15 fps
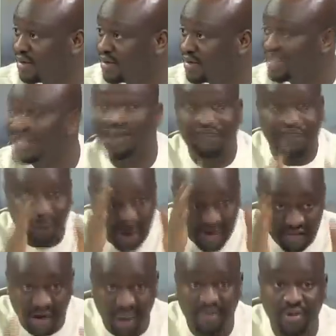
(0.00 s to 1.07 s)
the
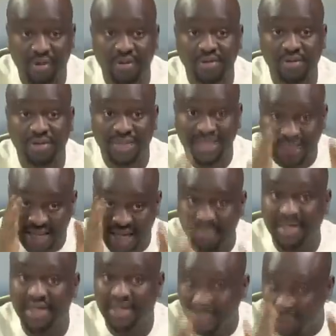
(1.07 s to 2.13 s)
venerable
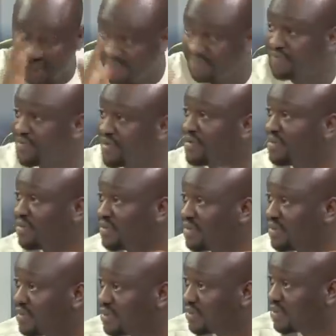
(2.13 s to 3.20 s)
Sammy Gyamfi.
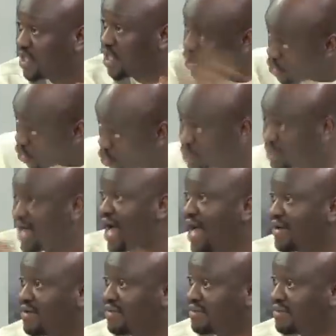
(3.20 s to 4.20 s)
He knows that.